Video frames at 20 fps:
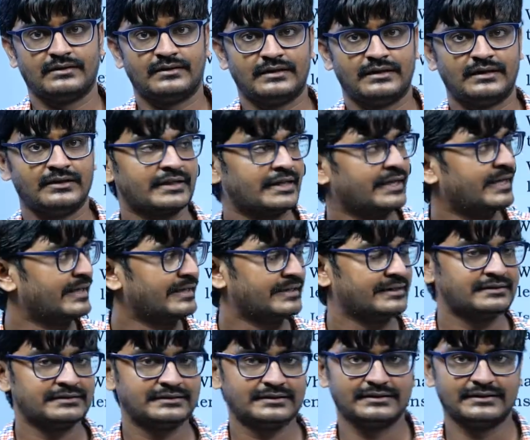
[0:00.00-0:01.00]
Okay, hi
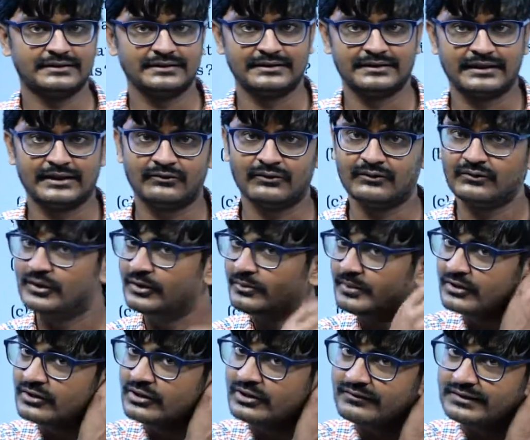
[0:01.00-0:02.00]
kids. Now we will be
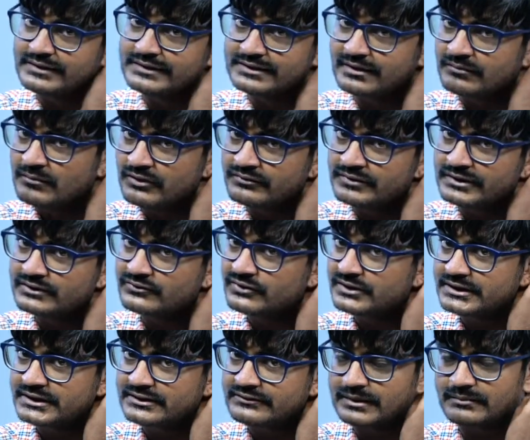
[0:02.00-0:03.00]
going with some of these
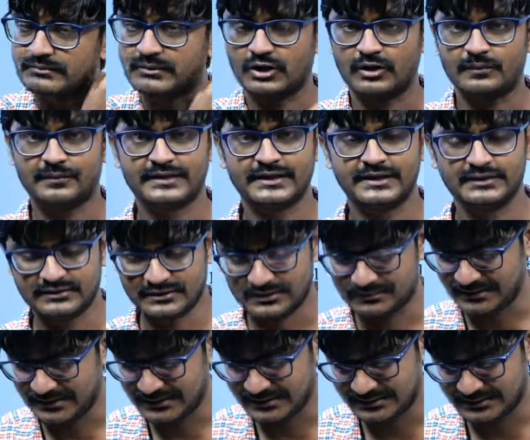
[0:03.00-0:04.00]
questions from optical
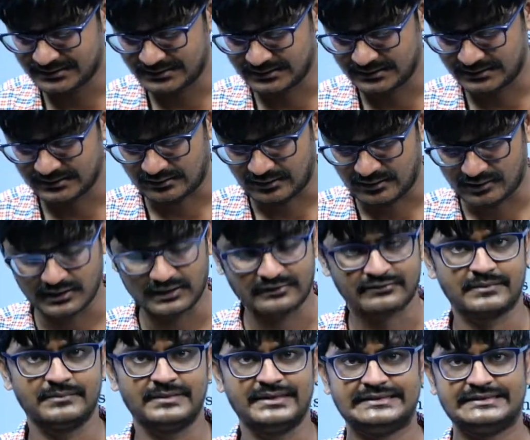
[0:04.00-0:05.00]
instruments. All are
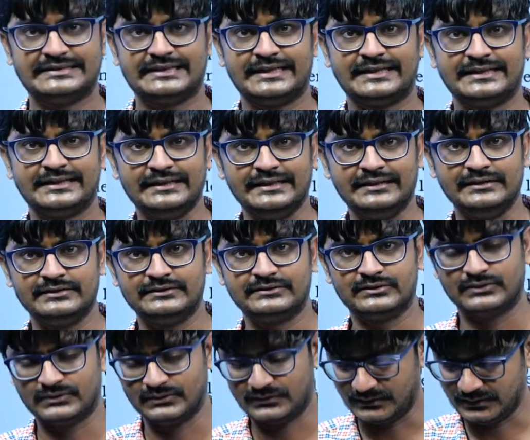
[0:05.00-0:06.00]
from NCERT.
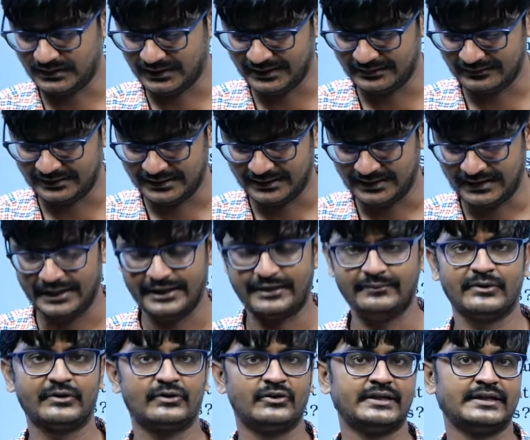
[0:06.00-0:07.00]
So anyway, I'll be
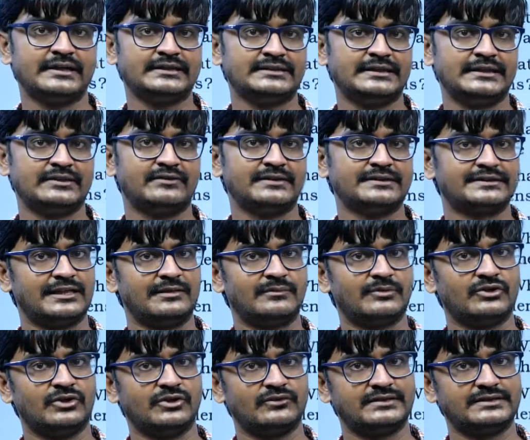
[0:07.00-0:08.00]
going in sequence. I'll be
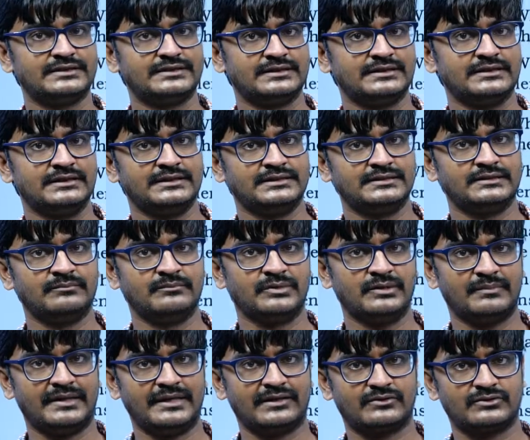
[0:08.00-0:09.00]
going with simple
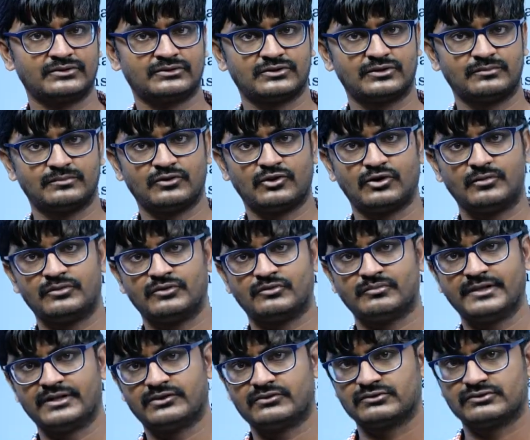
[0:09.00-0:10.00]
microscope, compound
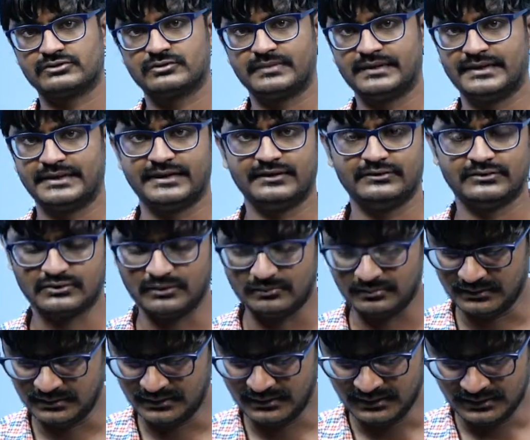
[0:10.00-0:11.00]
microscope and telescope.
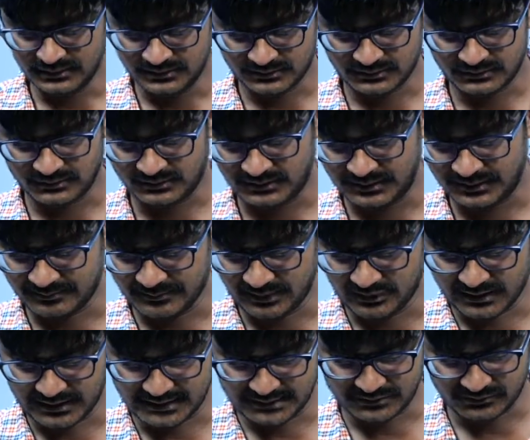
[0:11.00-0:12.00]
So let me look
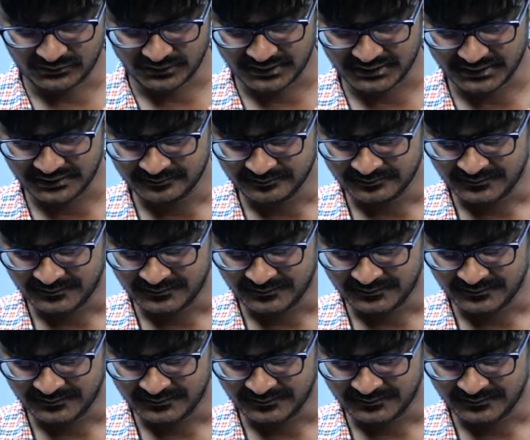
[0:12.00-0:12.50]
at this question.